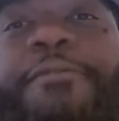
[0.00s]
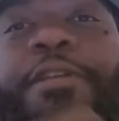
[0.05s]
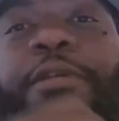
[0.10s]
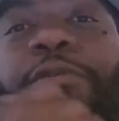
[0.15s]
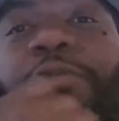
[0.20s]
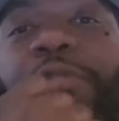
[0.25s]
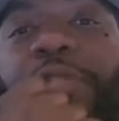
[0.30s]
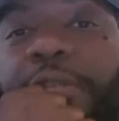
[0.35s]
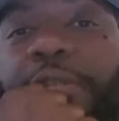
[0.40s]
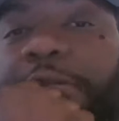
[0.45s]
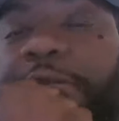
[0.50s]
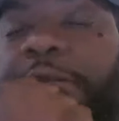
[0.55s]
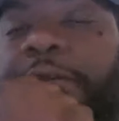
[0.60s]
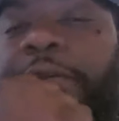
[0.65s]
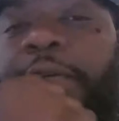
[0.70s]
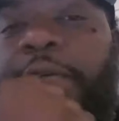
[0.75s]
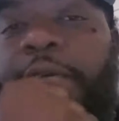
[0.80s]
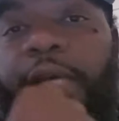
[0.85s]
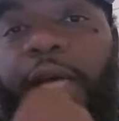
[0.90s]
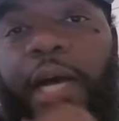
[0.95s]

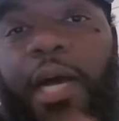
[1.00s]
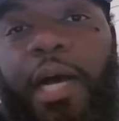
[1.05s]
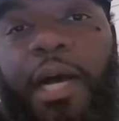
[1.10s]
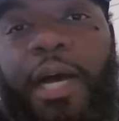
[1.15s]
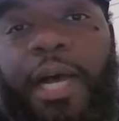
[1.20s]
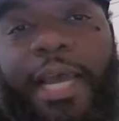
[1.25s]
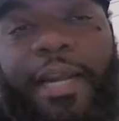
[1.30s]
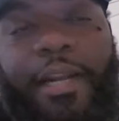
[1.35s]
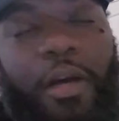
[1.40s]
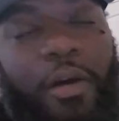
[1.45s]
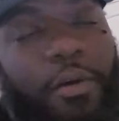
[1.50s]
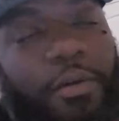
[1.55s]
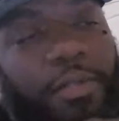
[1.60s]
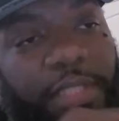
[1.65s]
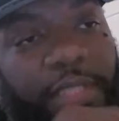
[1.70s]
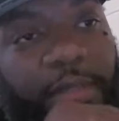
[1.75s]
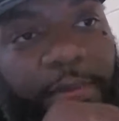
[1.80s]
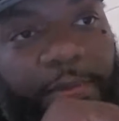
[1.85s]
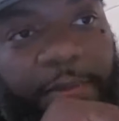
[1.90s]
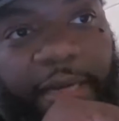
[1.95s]
Confusion. I had
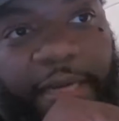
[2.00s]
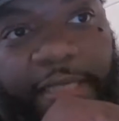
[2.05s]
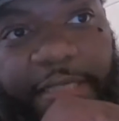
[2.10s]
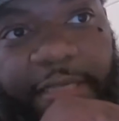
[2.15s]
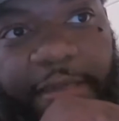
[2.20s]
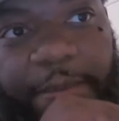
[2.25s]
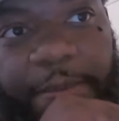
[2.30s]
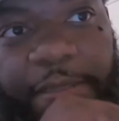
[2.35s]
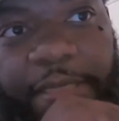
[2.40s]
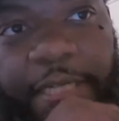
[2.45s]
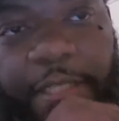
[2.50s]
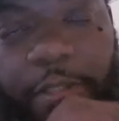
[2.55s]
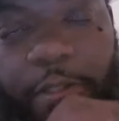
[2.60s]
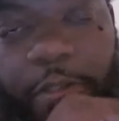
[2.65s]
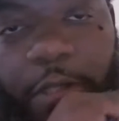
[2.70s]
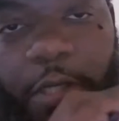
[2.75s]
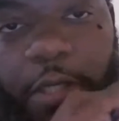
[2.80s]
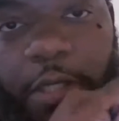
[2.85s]
an OG of mine tell me